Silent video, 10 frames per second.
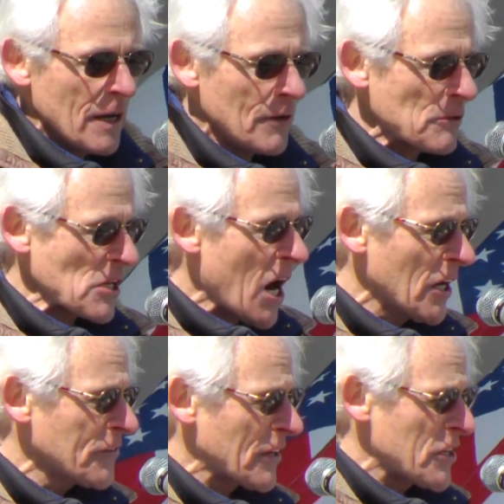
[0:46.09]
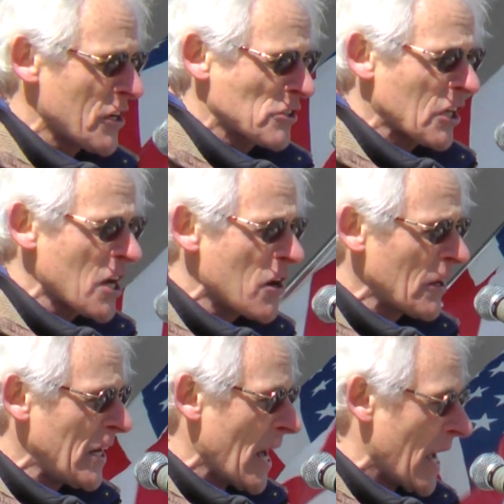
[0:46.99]
It was 100 years ago
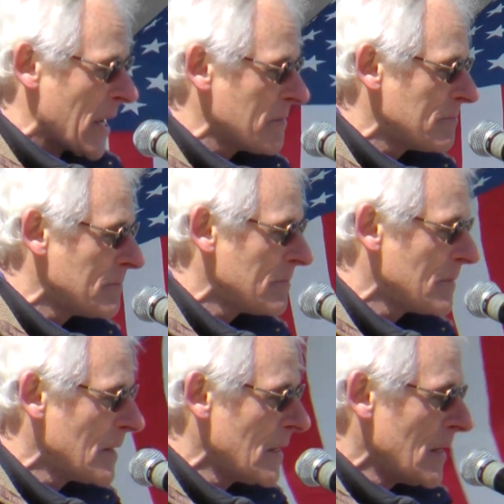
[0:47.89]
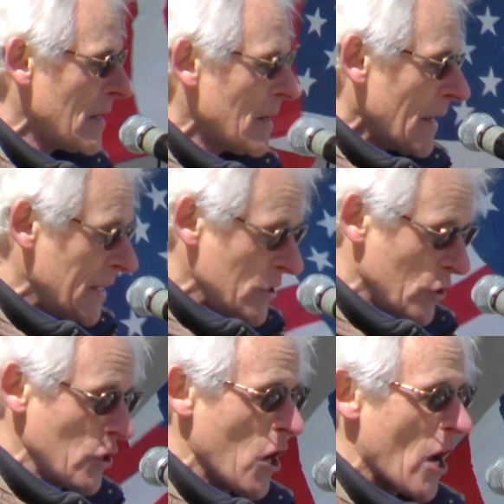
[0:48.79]
today in
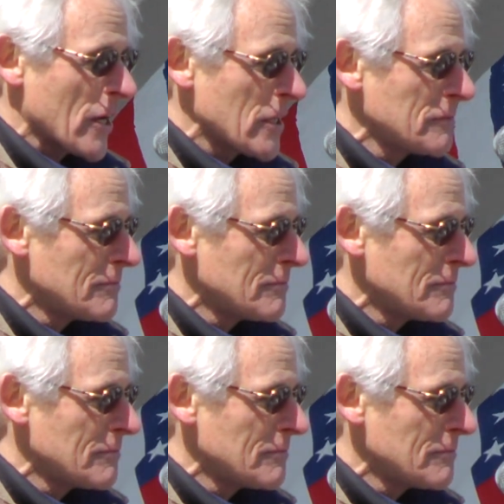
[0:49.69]
New York,